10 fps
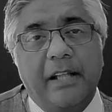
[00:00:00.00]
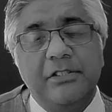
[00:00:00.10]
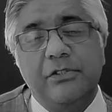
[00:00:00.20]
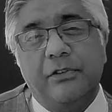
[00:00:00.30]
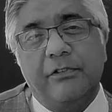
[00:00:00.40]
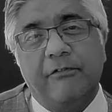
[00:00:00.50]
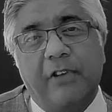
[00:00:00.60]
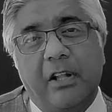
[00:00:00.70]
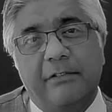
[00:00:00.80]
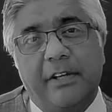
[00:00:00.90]
Cancers of the
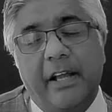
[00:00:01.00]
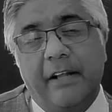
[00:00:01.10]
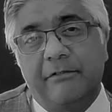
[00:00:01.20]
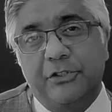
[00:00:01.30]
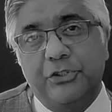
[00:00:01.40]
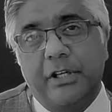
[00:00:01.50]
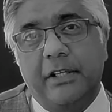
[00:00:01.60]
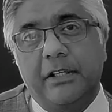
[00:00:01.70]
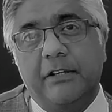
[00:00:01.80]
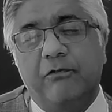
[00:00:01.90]
vulva and
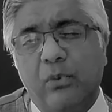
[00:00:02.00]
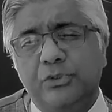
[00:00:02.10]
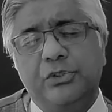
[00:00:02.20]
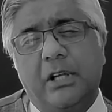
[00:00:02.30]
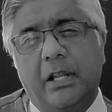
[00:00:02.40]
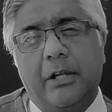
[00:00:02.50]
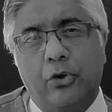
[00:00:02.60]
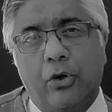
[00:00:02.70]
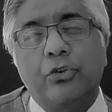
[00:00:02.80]
vagina, fortunately, are